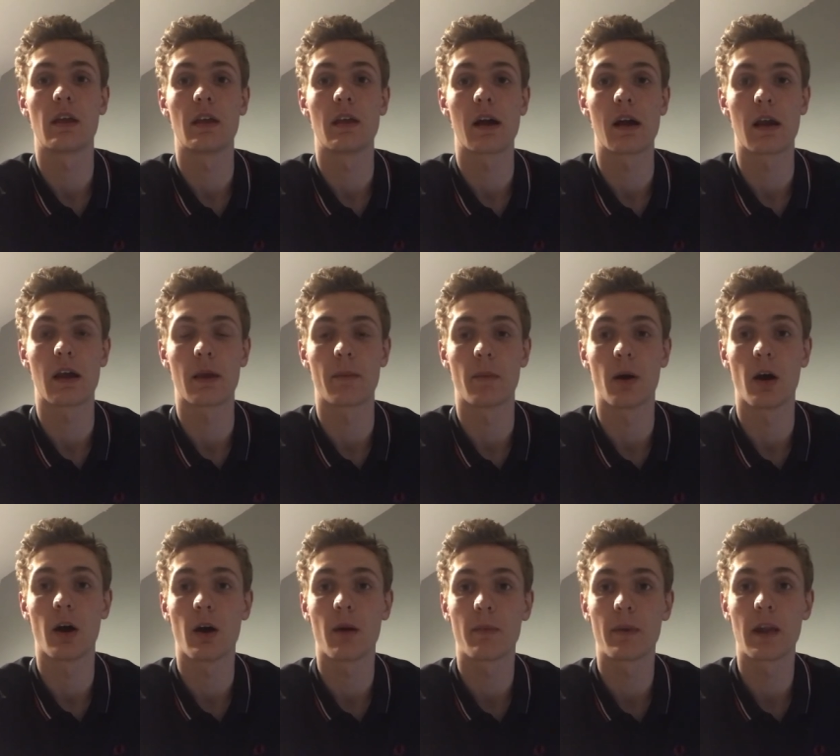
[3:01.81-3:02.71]
I am a
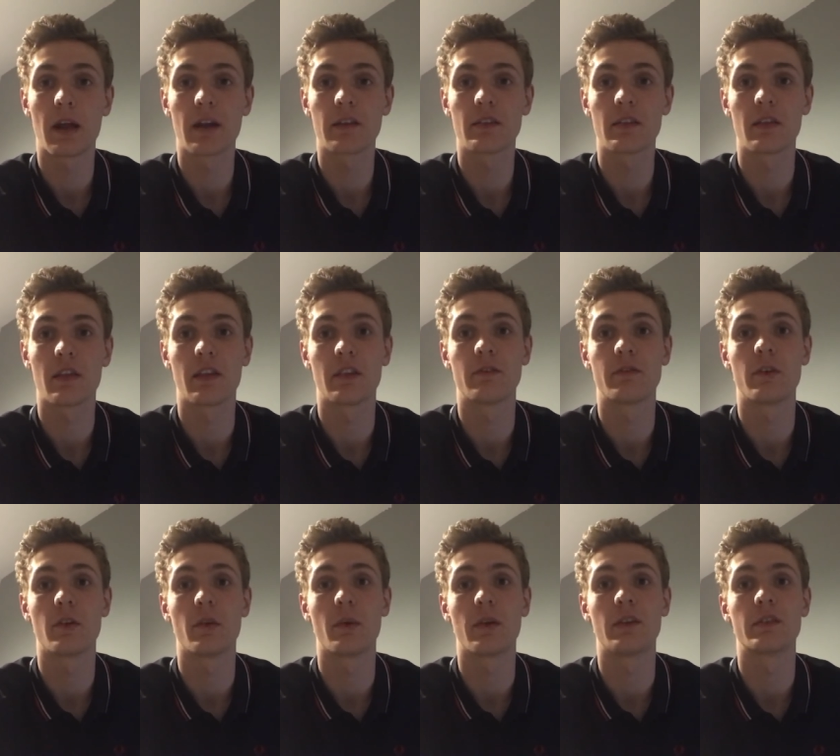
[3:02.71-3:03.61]
harmonizer. This
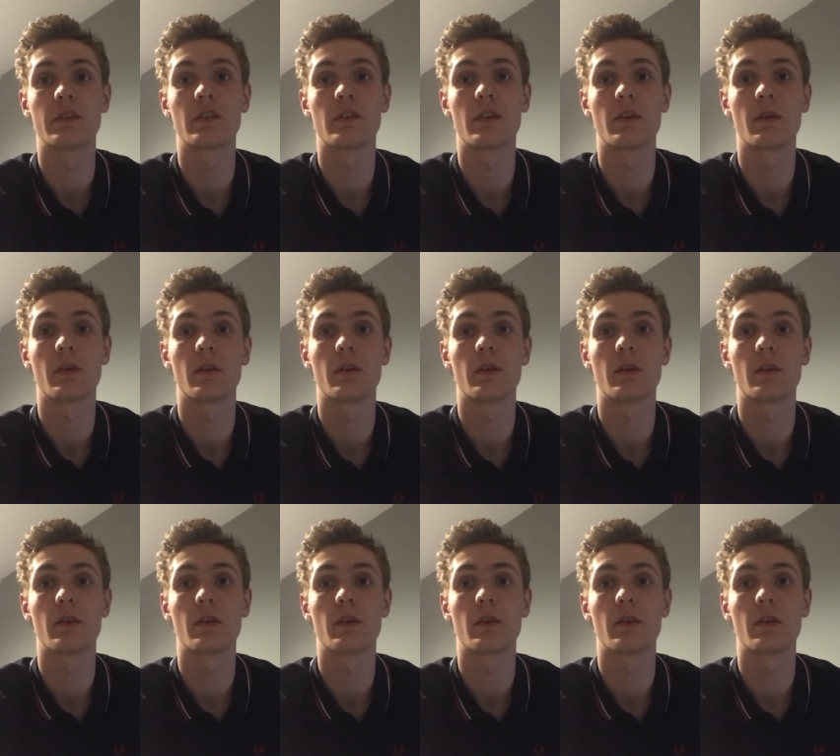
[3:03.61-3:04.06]
view is